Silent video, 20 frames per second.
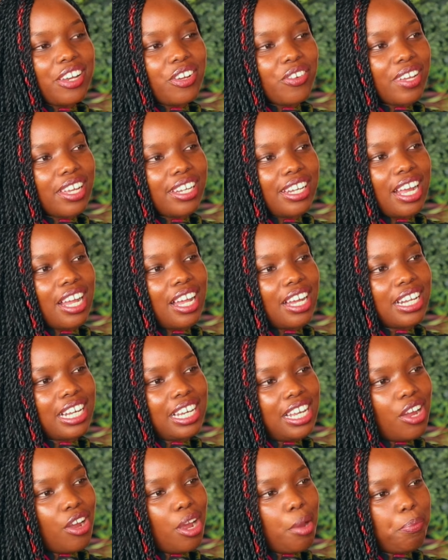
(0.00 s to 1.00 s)
kind of get, like, a
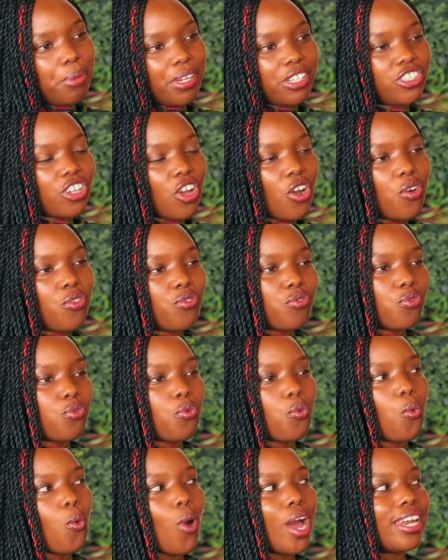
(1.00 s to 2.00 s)
clearer picture of
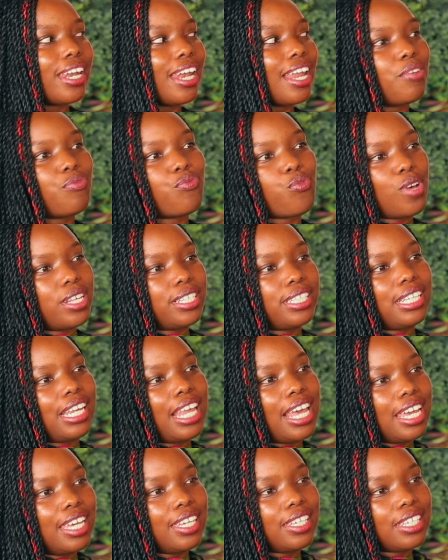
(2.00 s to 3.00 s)
what life was
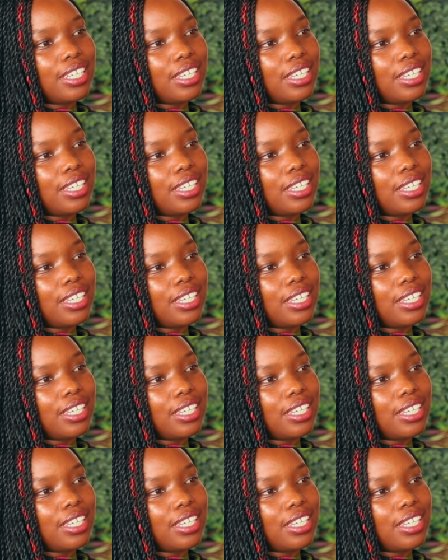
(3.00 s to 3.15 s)
like.